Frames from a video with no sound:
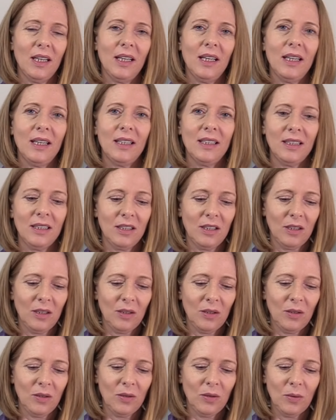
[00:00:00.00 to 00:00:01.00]

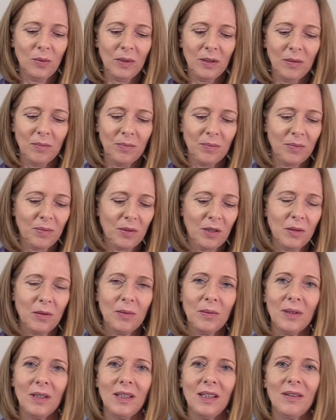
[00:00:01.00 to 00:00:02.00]
And you will
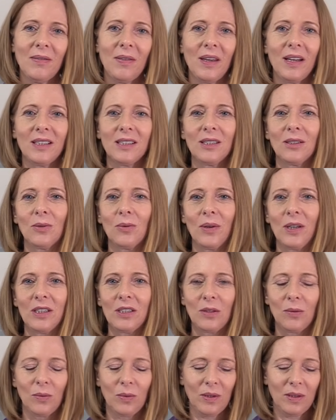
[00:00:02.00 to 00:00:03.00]
probably in that
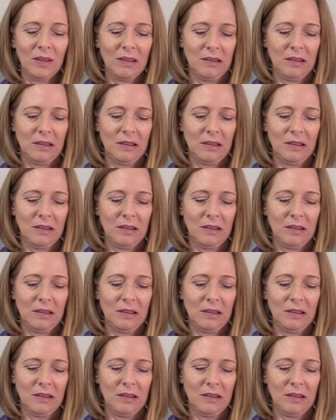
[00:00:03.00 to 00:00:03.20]
situation wonder,